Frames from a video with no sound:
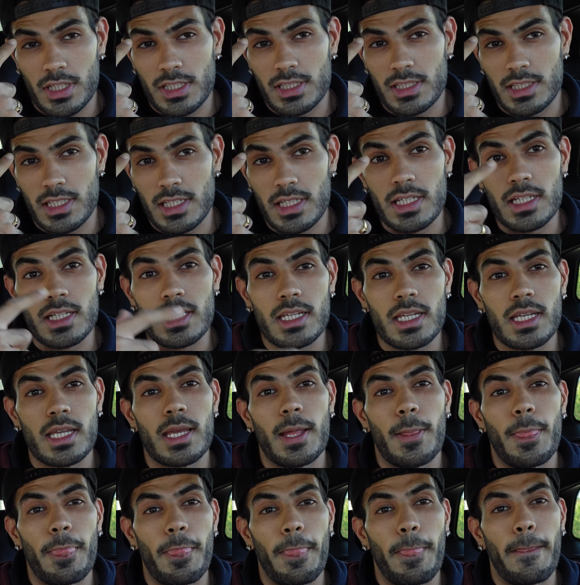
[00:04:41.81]
can see,
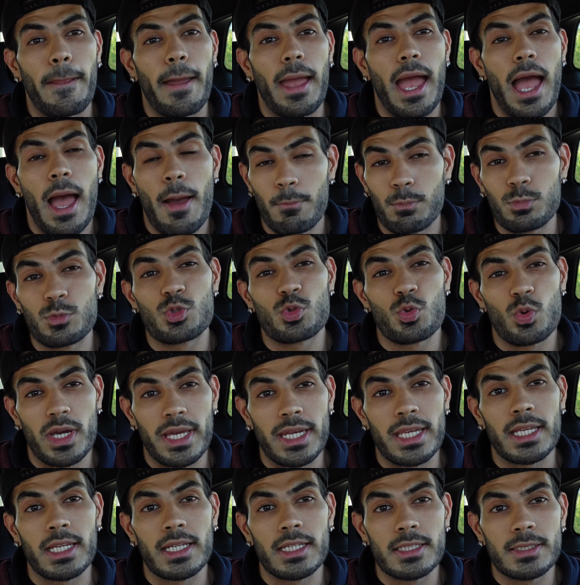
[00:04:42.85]
I'm
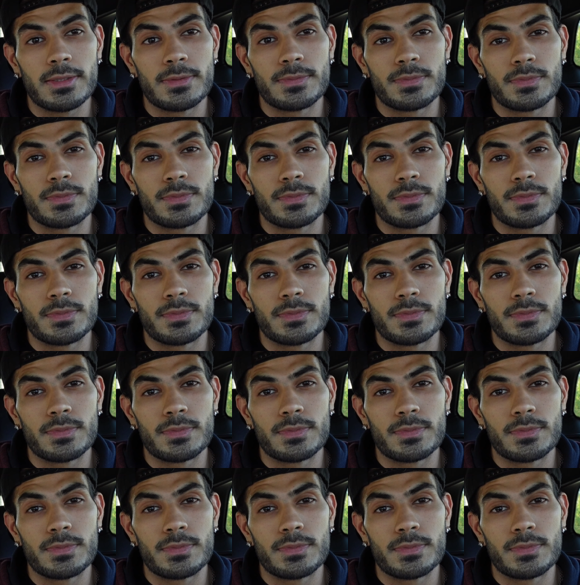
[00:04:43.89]
sweating.